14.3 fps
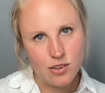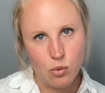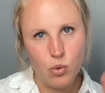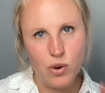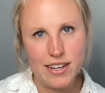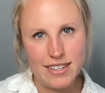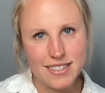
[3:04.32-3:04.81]

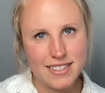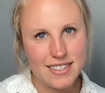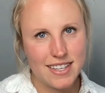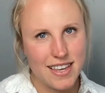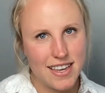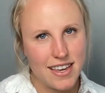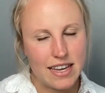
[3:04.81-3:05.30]
was the
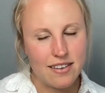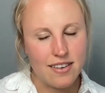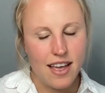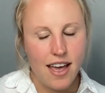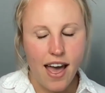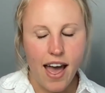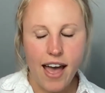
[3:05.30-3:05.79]
key.
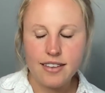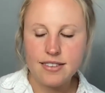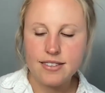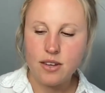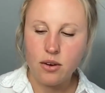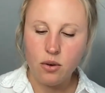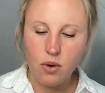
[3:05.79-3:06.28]
And
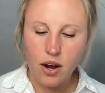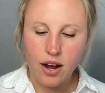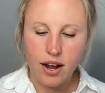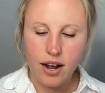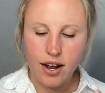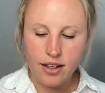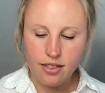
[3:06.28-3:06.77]
so
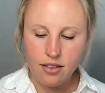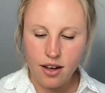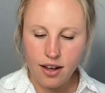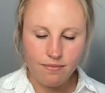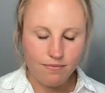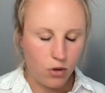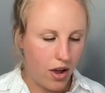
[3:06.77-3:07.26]
I
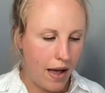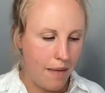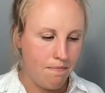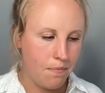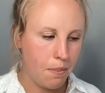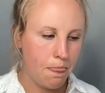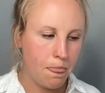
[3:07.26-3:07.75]
thought, okay,
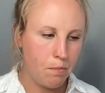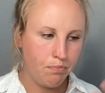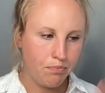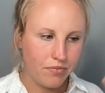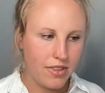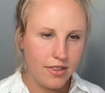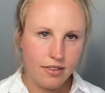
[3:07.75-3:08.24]

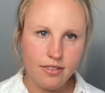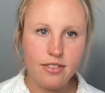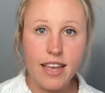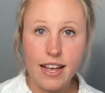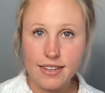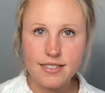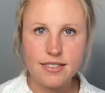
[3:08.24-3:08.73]

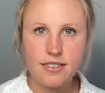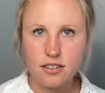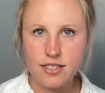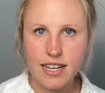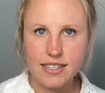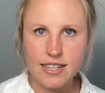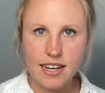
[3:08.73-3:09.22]
yes, there's
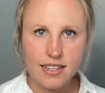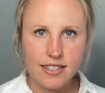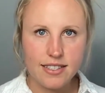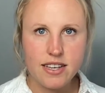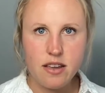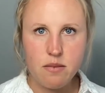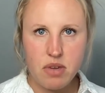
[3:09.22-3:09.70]
that
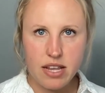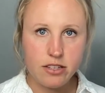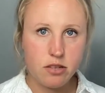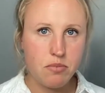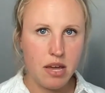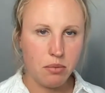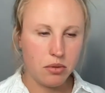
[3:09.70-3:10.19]
tendency in me to
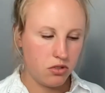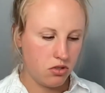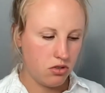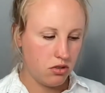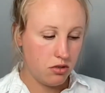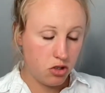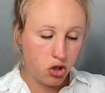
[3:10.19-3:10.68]
be able
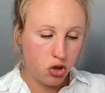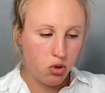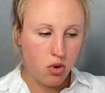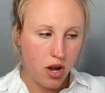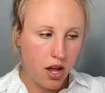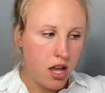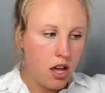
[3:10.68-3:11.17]

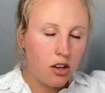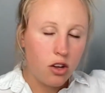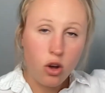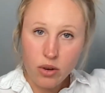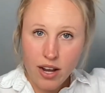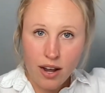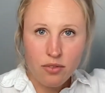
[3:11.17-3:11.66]
to
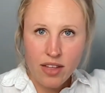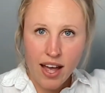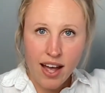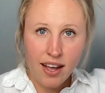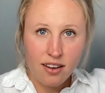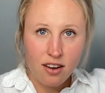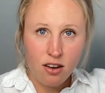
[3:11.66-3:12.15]
go down
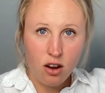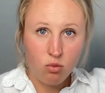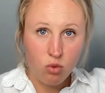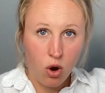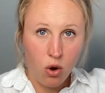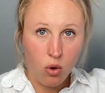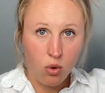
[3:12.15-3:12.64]
that
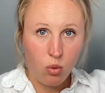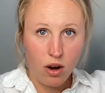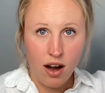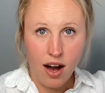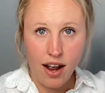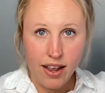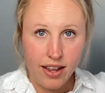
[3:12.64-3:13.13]
road
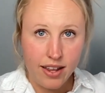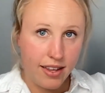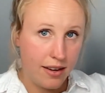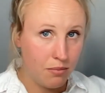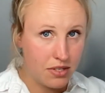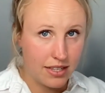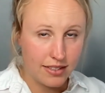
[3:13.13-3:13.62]
where I get
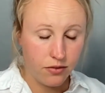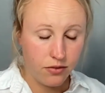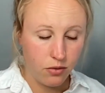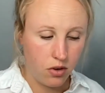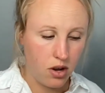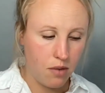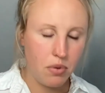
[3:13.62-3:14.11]
obsessive
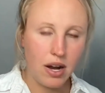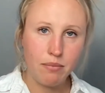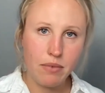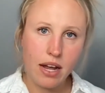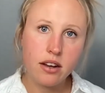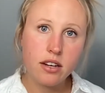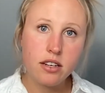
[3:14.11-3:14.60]
over it, but I'm
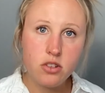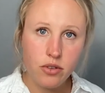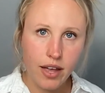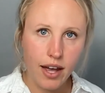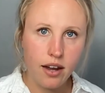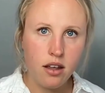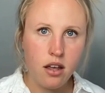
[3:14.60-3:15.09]
not going to do
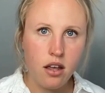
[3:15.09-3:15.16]
that.